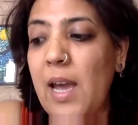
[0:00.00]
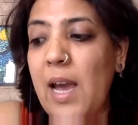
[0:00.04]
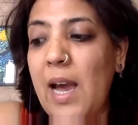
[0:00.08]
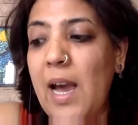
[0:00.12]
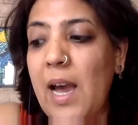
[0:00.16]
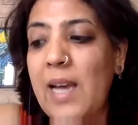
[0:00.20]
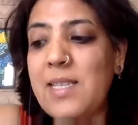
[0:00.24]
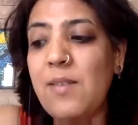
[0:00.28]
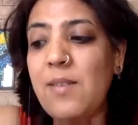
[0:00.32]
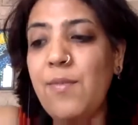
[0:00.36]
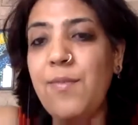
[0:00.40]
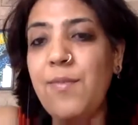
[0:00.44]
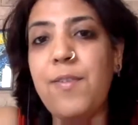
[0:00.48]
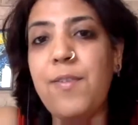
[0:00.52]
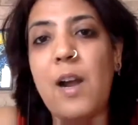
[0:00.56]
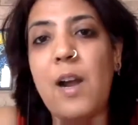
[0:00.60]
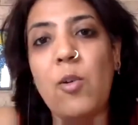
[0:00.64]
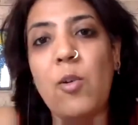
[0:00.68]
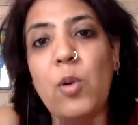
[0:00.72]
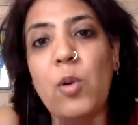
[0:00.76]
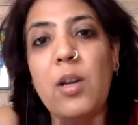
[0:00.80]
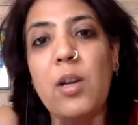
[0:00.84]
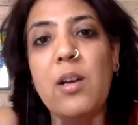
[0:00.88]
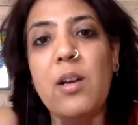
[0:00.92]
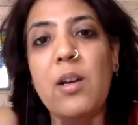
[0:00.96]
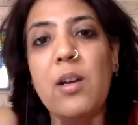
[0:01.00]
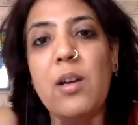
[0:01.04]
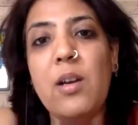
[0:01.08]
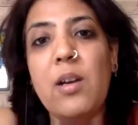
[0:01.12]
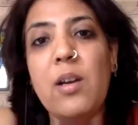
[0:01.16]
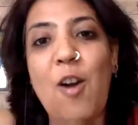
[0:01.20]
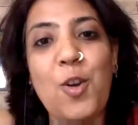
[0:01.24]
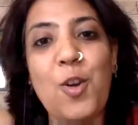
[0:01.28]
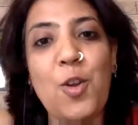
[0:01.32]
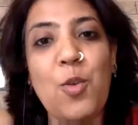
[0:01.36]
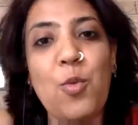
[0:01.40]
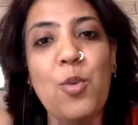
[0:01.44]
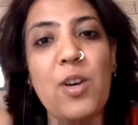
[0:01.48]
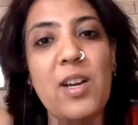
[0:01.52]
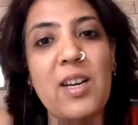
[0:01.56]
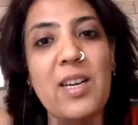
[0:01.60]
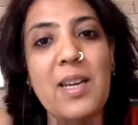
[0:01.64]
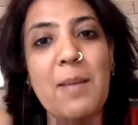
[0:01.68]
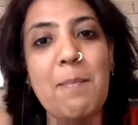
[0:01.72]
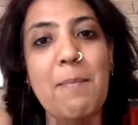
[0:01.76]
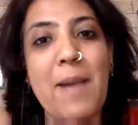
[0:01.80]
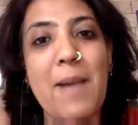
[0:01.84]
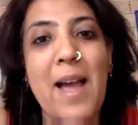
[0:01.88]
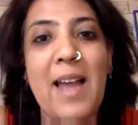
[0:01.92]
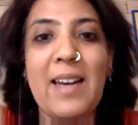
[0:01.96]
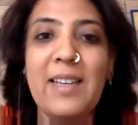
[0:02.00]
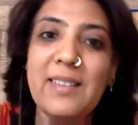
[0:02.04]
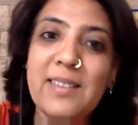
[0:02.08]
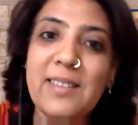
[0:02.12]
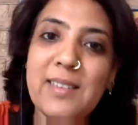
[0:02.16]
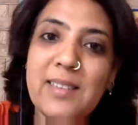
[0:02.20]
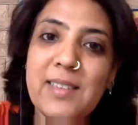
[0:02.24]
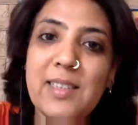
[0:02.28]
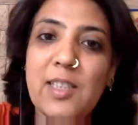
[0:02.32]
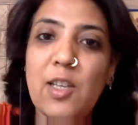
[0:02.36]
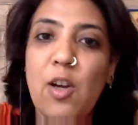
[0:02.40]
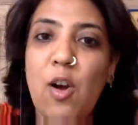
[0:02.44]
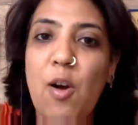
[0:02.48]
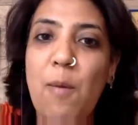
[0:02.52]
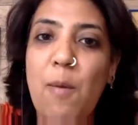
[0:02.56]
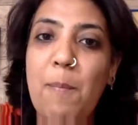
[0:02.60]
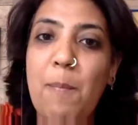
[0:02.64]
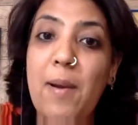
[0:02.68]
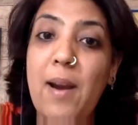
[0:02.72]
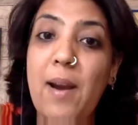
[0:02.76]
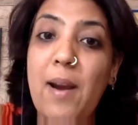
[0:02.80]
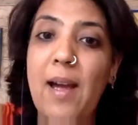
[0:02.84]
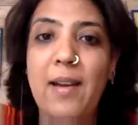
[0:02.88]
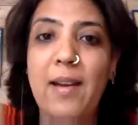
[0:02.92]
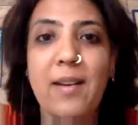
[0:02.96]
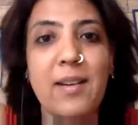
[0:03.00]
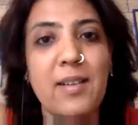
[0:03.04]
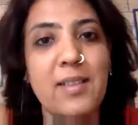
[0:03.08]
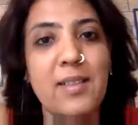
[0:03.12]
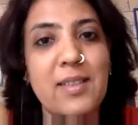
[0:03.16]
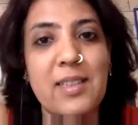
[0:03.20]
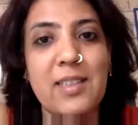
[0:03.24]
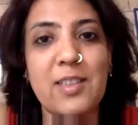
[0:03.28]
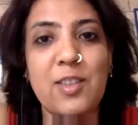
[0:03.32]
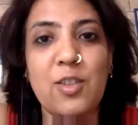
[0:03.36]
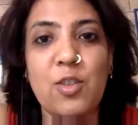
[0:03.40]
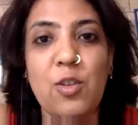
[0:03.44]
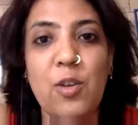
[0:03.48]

As a founder, how do you really balance your priorities?